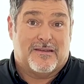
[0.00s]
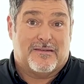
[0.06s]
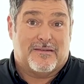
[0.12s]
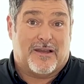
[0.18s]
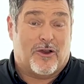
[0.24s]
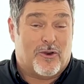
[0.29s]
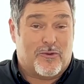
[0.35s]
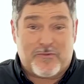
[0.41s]

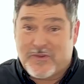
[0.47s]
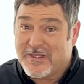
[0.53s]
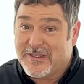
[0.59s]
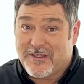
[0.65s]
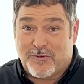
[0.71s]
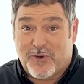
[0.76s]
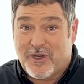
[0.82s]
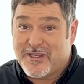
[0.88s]
hopefully
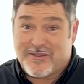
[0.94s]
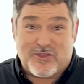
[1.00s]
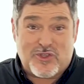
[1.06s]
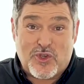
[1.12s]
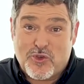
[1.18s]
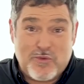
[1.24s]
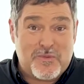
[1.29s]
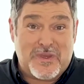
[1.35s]
there wasn't
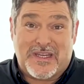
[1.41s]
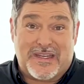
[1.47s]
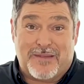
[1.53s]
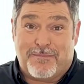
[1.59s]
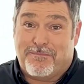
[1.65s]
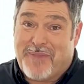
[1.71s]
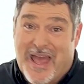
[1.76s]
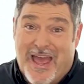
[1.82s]
too many
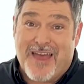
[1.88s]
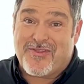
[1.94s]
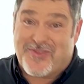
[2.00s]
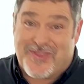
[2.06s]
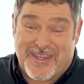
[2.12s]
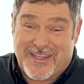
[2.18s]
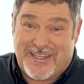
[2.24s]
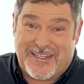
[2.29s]
bad
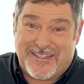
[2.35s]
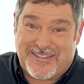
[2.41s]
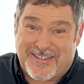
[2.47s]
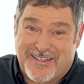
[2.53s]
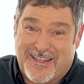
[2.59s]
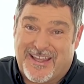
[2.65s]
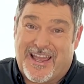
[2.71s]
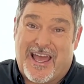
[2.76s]
things
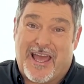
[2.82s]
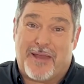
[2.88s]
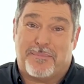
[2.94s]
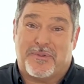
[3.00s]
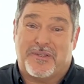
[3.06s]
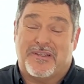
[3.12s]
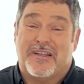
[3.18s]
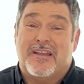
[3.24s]
that
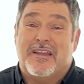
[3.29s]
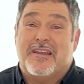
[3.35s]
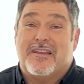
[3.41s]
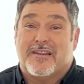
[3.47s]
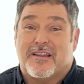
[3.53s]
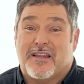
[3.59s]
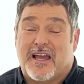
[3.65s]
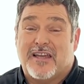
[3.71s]
happened
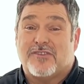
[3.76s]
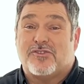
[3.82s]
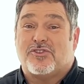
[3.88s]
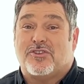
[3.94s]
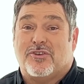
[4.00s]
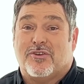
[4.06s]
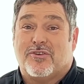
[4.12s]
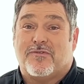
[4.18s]

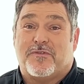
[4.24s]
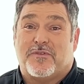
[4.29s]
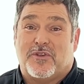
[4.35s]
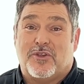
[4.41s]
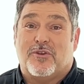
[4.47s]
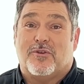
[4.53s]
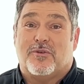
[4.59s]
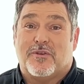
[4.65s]
last year for
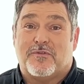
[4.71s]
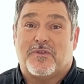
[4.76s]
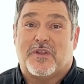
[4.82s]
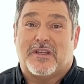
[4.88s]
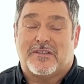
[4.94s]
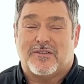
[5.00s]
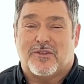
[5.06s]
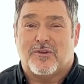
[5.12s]
you to
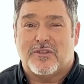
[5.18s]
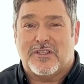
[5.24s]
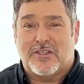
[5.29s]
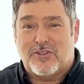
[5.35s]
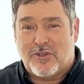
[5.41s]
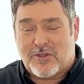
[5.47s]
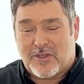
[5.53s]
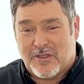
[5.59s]
reflect on,
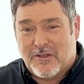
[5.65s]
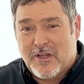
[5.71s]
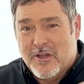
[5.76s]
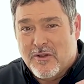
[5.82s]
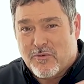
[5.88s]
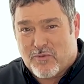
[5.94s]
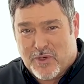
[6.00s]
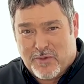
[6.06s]
and you can
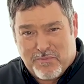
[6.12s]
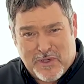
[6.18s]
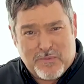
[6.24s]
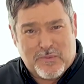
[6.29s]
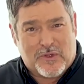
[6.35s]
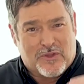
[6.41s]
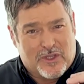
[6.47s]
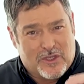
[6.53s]

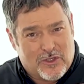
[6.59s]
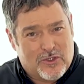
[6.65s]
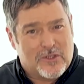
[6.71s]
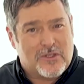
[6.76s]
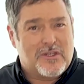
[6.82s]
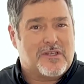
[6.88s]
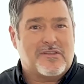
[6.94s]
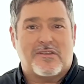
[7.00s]
remember the
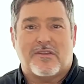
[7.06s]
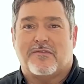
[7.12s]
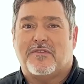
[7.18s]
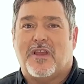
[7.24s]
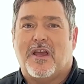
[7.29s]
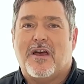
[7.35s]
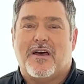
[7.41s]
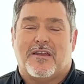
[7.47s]
goodness of
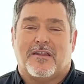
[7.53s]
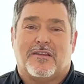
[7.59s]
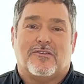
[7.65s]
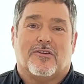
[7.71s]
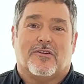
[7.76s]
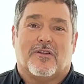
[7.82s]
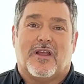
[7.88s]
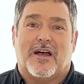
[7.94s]
God in
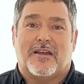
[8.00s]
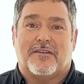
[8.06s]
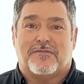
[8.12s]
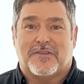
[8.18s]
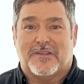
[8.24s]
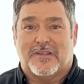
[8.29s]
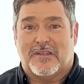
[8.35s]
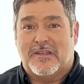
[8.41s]
your life
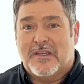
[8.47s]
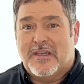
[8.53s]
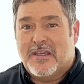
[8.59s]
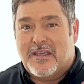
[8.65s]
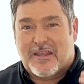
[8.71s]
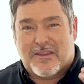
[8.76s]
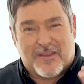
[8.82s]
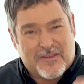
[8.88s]
and the,
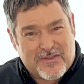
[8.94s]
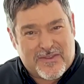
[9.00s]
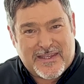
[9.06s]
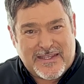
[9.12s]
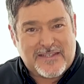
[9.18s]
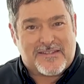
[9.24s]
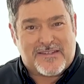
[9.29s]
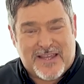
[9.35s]
and the
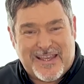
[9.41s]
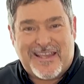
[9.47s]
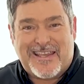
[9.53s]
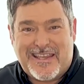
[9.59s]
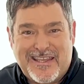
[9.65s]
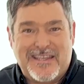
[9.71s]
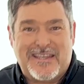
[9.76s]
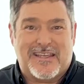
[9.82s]
things that
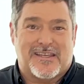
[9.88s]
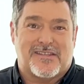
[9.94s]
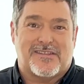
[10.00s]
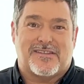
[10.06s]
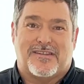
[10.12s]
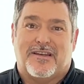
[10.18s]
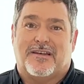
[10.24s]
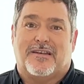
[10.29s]
He
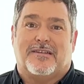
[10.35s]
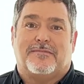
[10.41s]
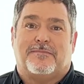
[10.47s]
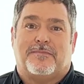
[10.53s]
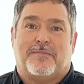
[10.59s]
has done.